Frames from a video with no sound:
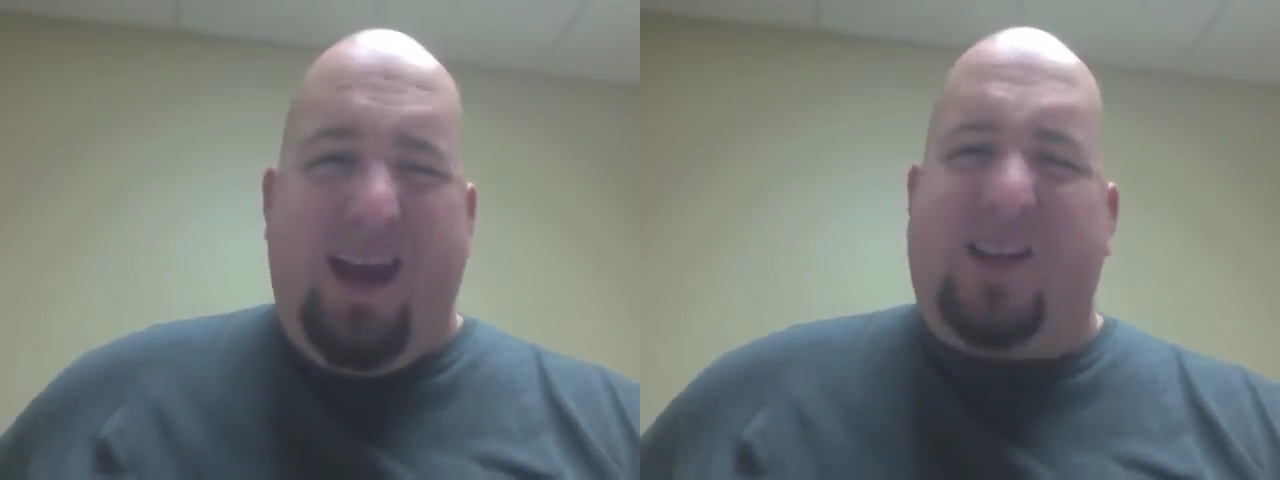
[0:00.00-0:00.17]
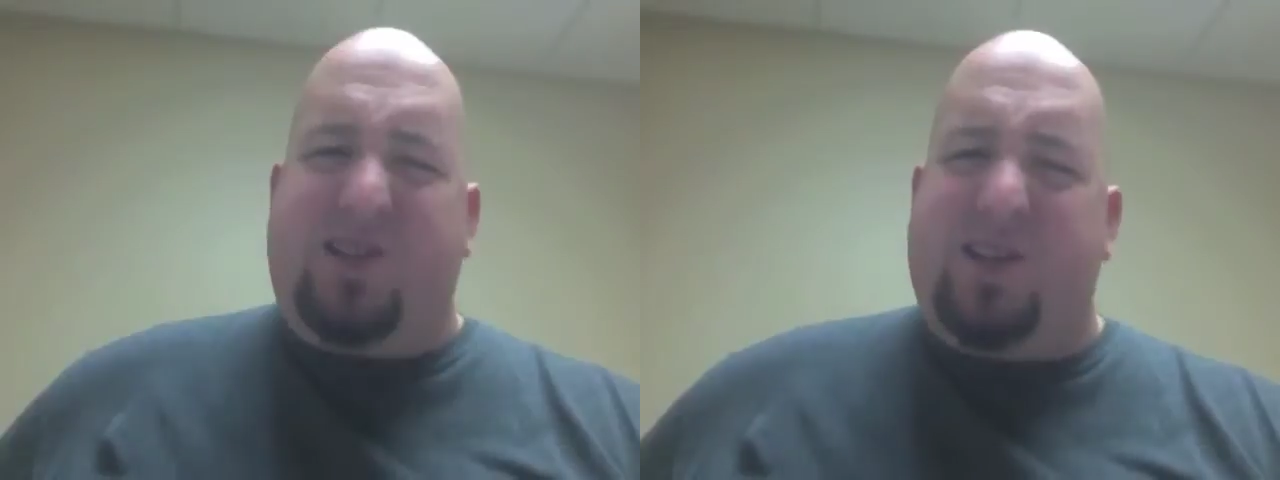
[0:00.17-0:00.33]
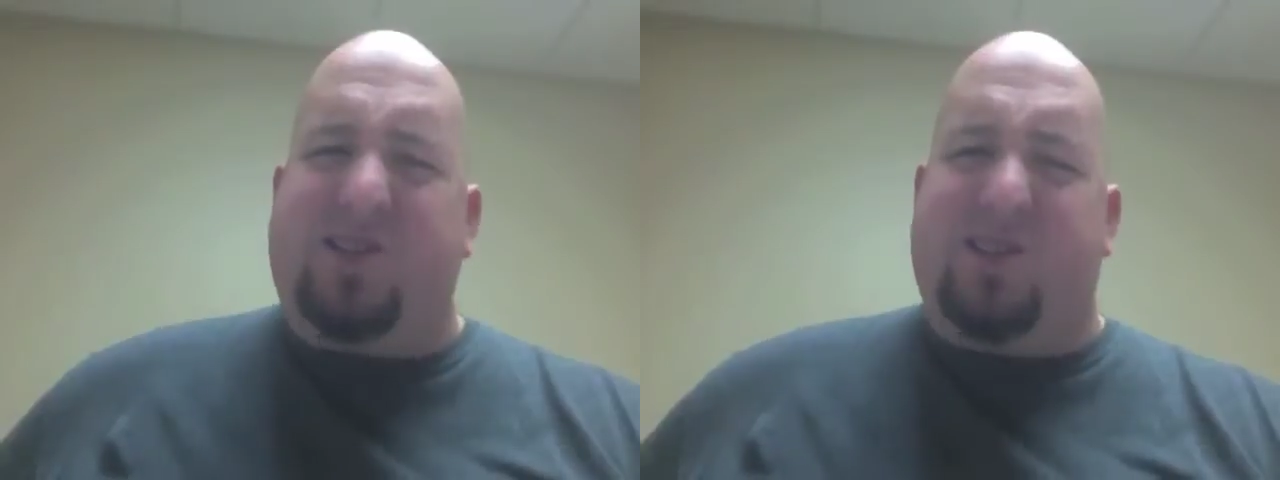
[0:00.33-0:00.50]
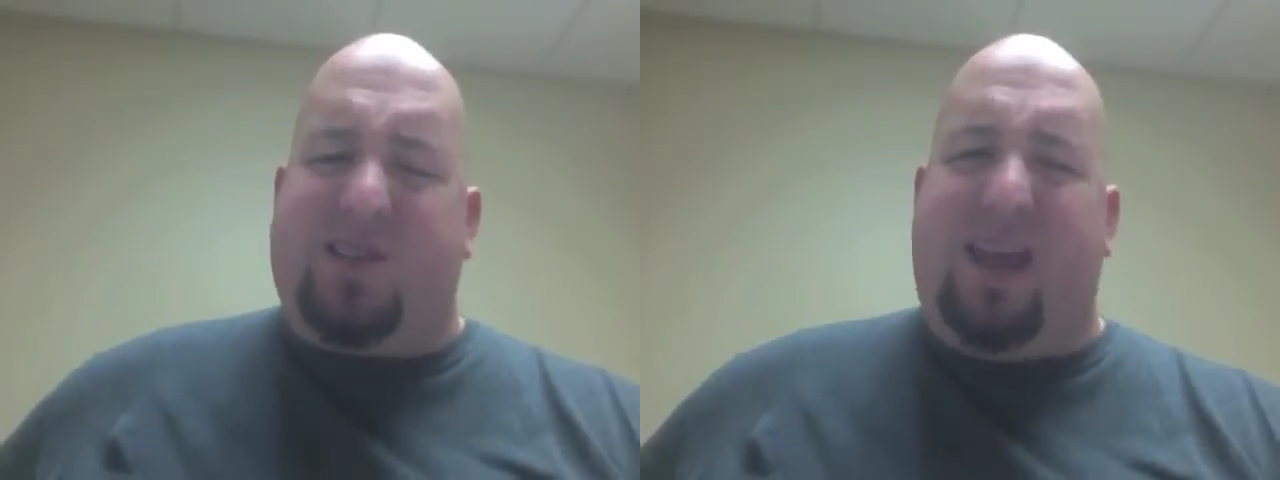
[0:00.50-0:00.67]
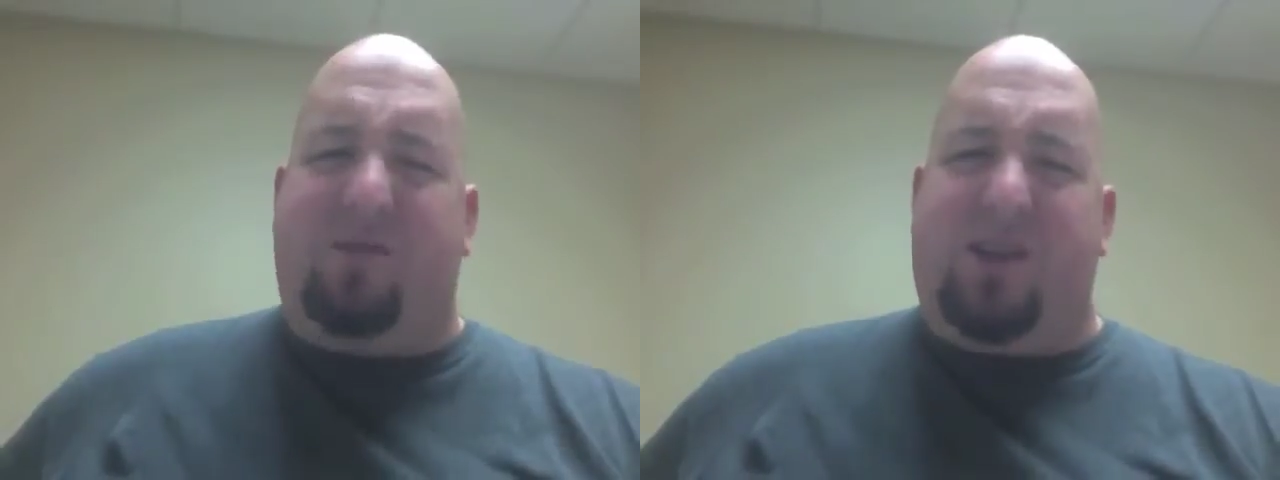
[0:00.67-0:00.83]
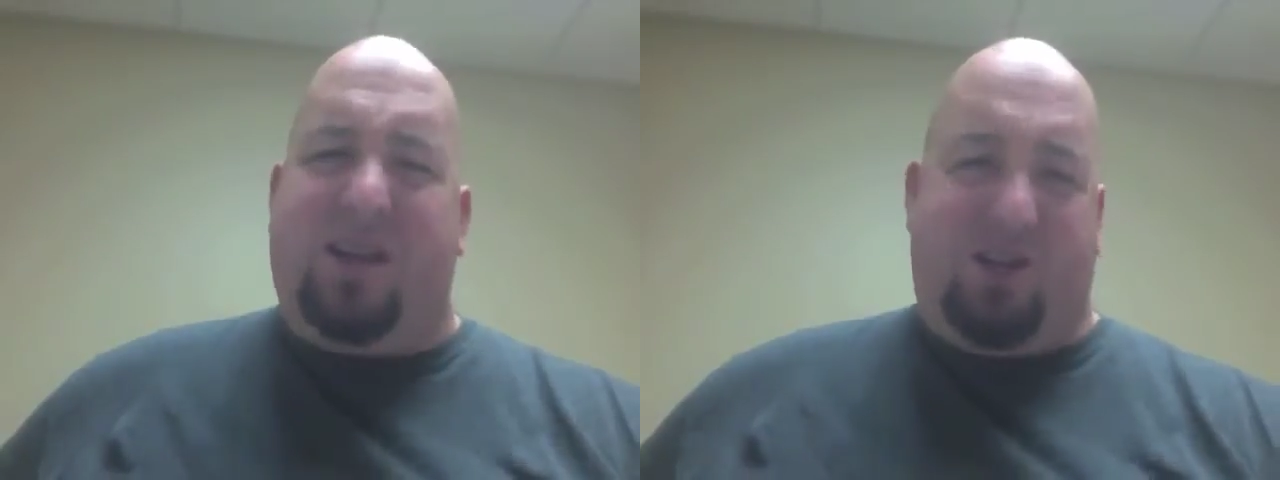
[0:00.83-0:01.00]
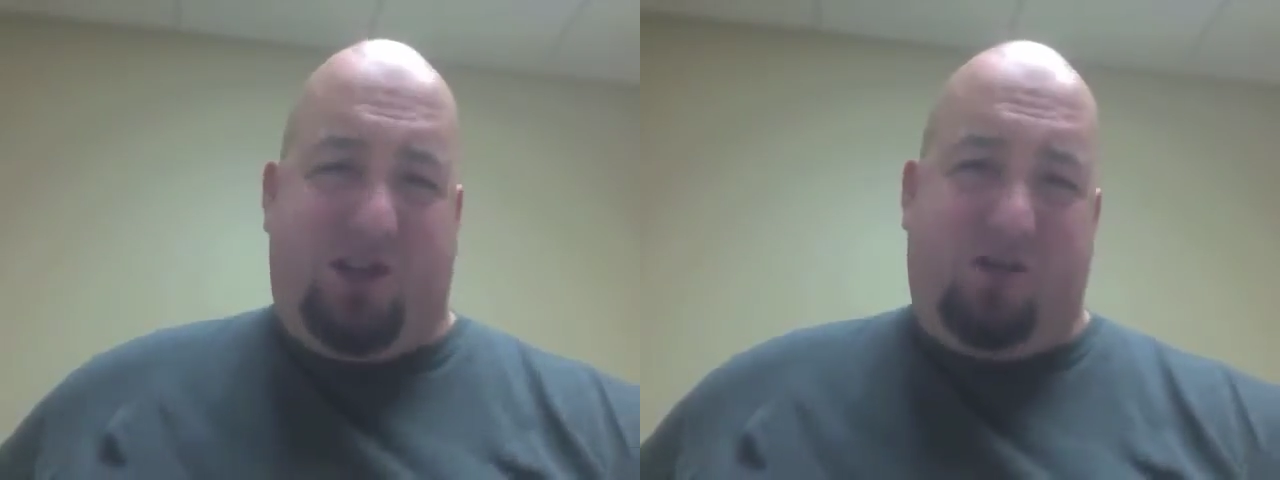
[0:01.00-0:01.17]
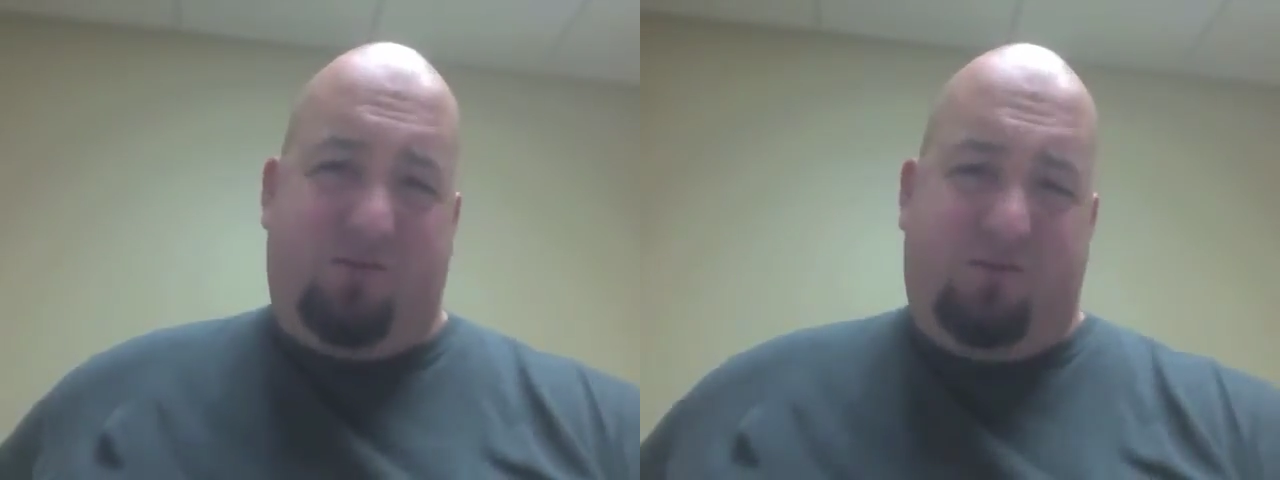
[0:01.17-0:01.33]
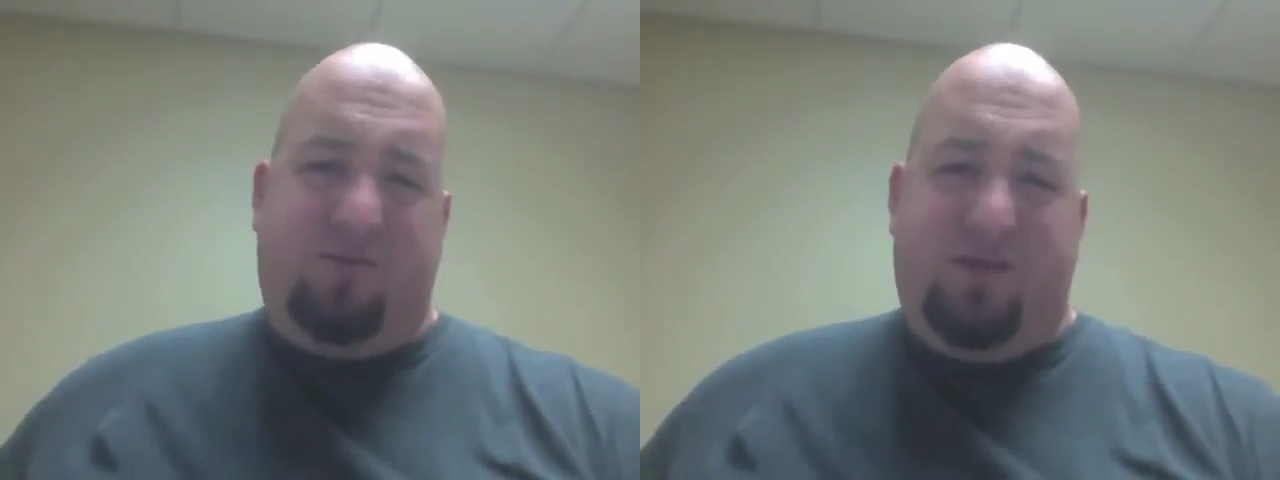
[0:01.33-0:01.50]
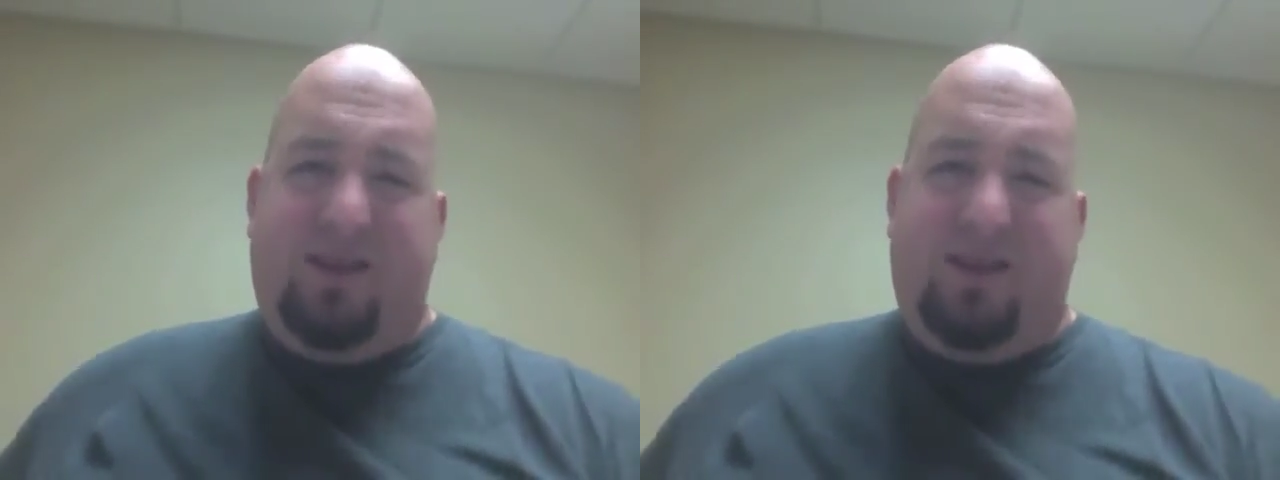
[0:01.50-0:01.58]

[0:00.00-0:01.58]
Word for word: It's just a safety issue.